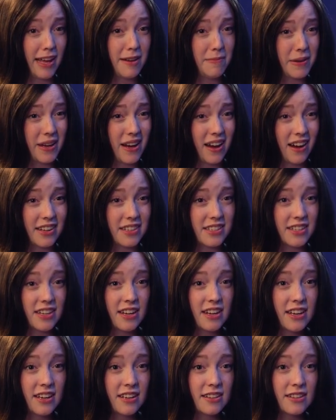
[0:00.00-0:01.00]
and beyond.
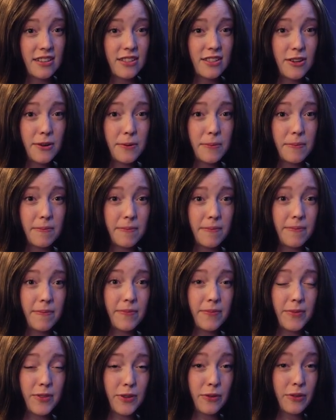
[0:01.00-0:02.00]
So,
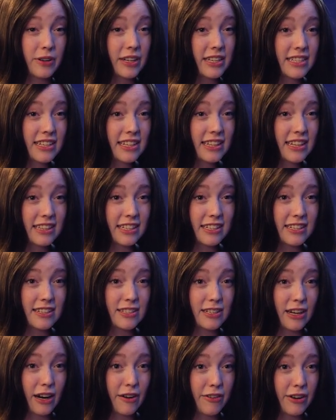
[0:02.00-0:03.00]
the reason that the
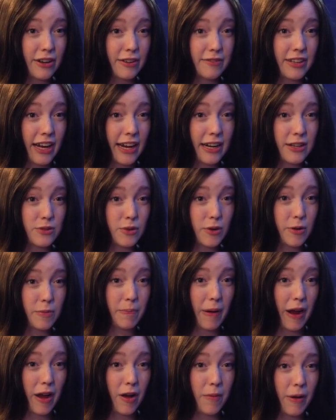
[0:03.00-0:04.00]
discovery of dinosaur
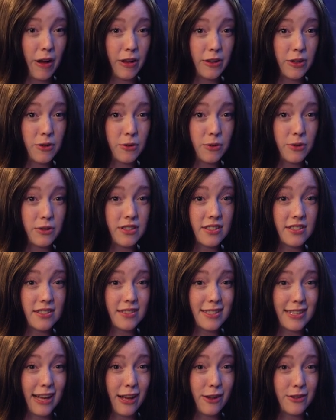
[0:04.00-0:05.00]
biomolecules,
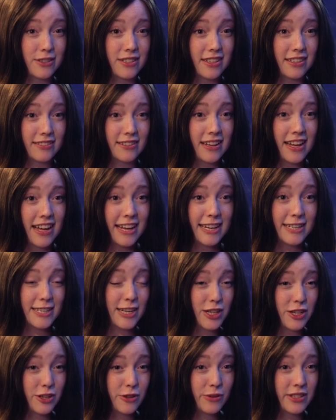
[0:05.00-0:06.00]
cells, and
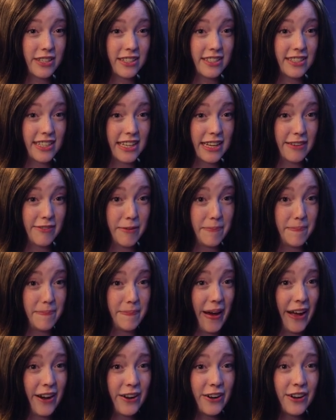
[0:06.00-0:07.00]
tissues is even
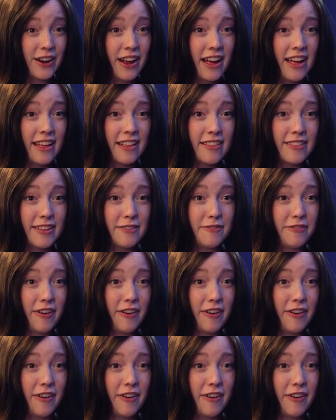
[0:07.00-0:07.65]
better than